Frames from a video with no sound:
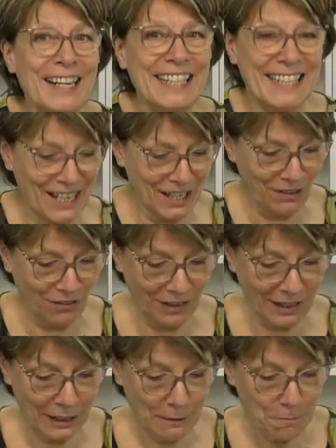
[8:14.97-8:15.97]

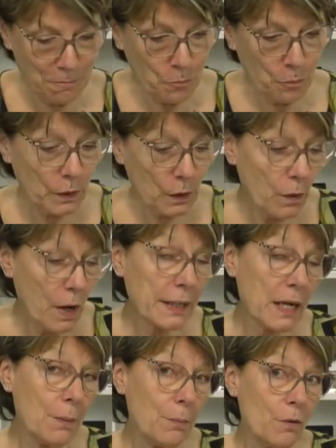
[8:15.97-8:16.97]
TV. Right,
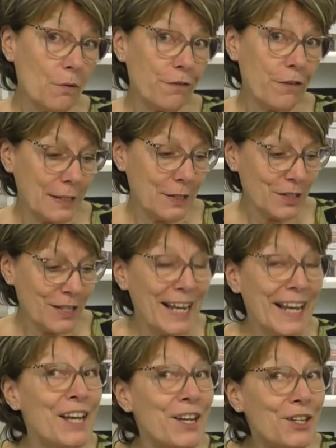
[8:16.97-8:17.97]
come on, friends.
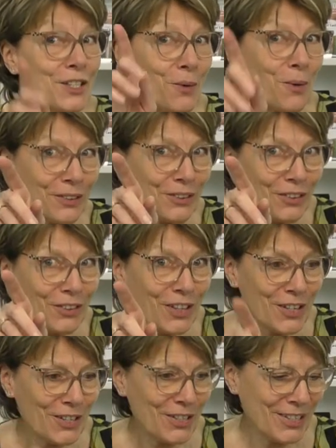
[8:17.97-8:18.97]
So on
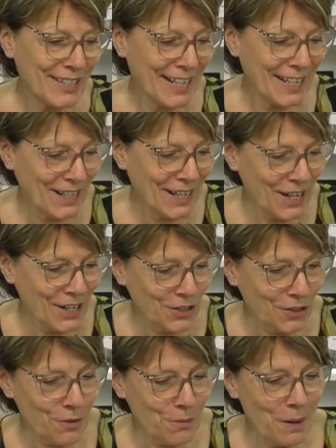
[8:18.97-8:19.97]
Thursday,
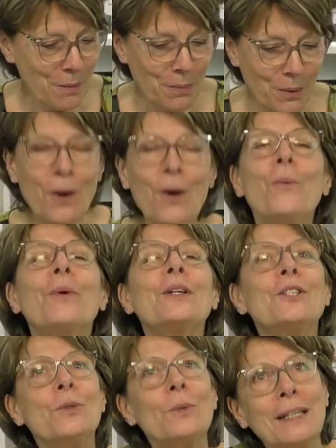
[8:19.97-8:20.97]
do you remember
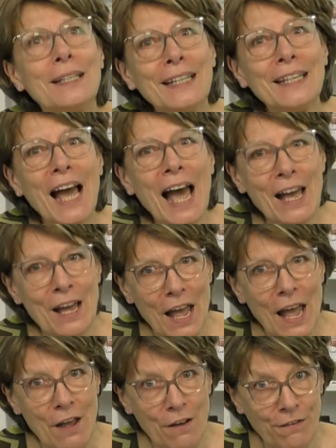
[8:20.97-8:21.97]
we're doing
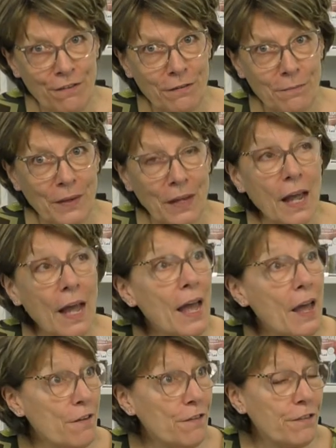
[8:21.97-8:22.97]
F?
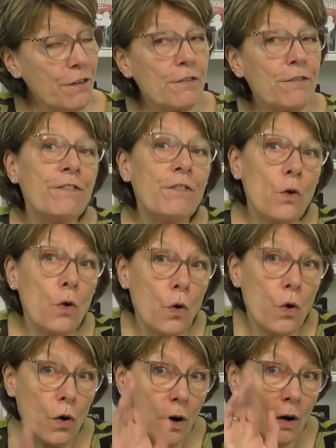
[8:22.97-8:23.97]
F
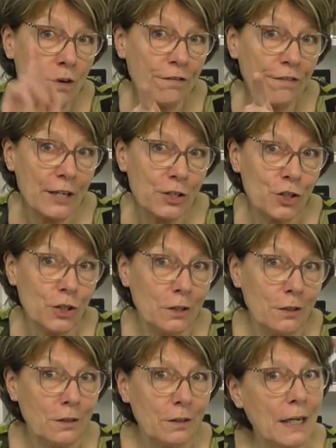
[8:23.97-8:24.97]
for
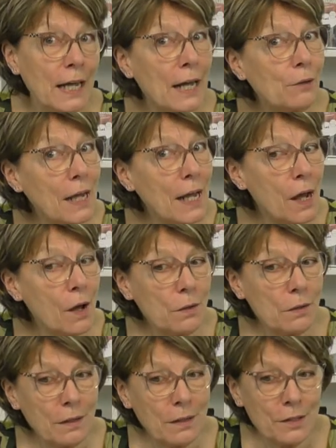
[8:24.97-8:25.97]
fashion. Now,
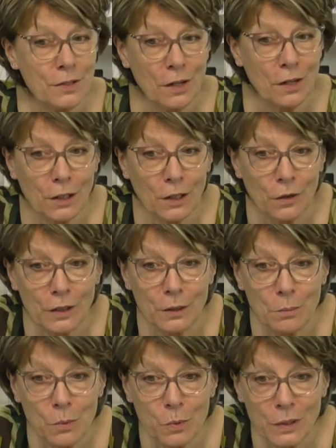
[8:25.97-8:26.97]
now, it's nine o'clock in
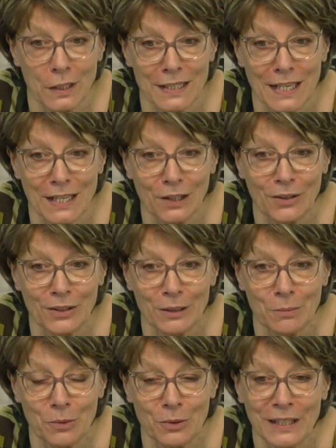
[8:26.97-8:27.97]
the morning, 10 o'clock in
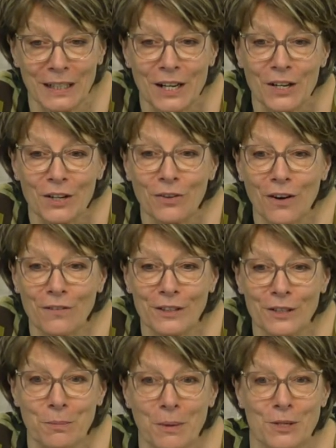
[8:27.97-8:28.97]
the morning.
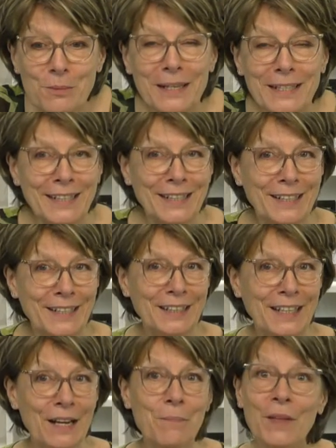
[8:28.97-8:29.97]
Crafting's much better.
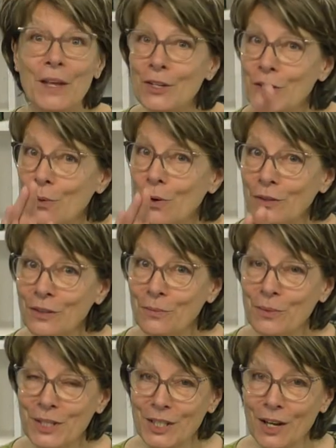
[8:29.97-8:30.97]
Yeah. So on,
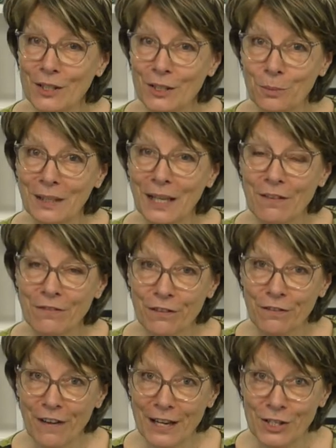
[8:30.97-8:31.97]
we started with F
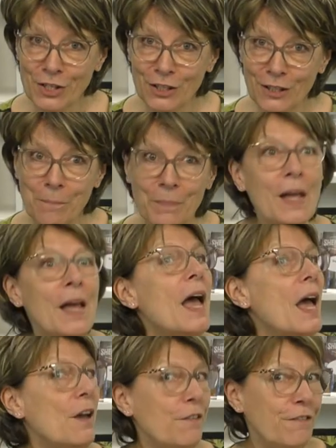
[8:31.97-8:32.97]
for fashion,
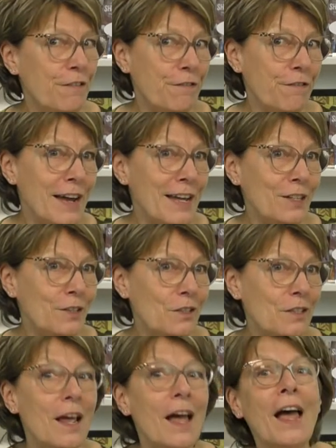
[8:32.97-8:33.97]
F for
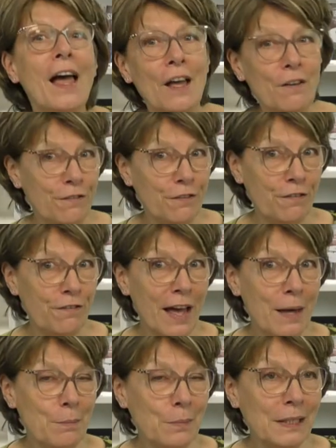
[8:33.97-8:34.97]
friends, F for
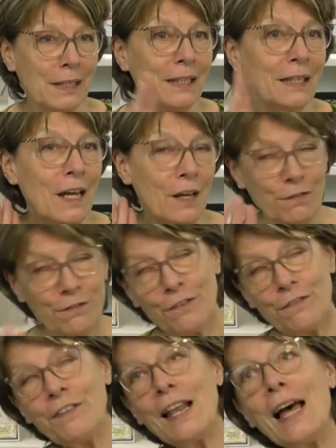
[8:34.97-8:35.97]
family, F
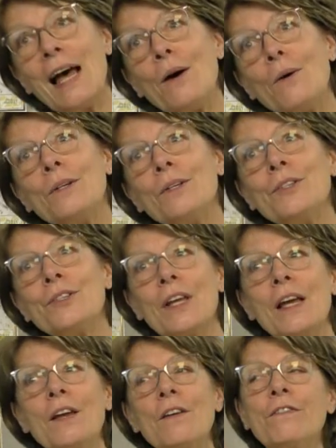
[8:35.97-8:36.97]
for flowers,
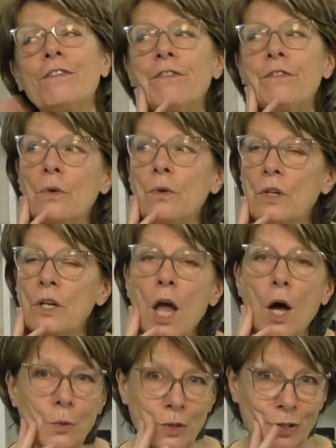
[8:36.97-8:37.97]
F for
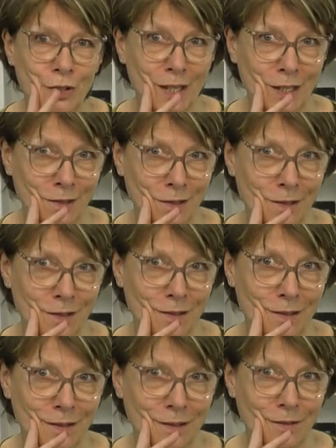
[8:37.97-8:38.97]
loads of things,
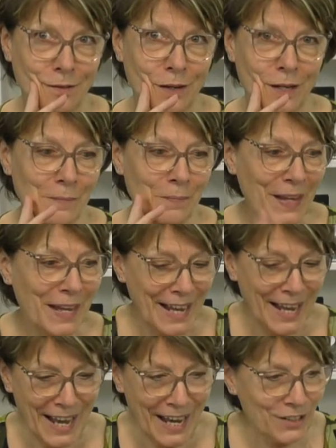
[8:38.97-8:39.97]
right?
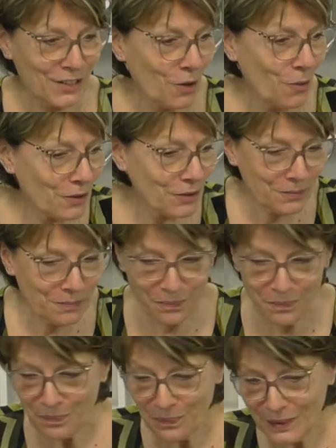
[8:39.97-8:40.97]
And so on
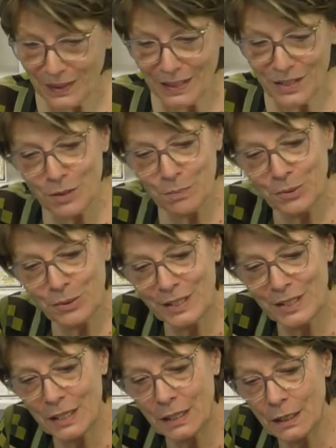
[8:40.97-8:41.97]
let's just put
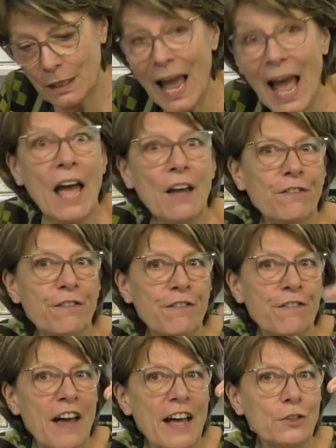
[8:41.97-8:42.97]
this here. F for
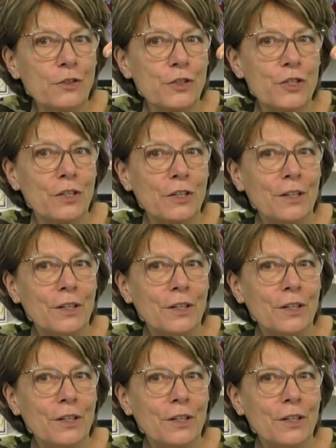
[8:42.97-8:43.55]
felt.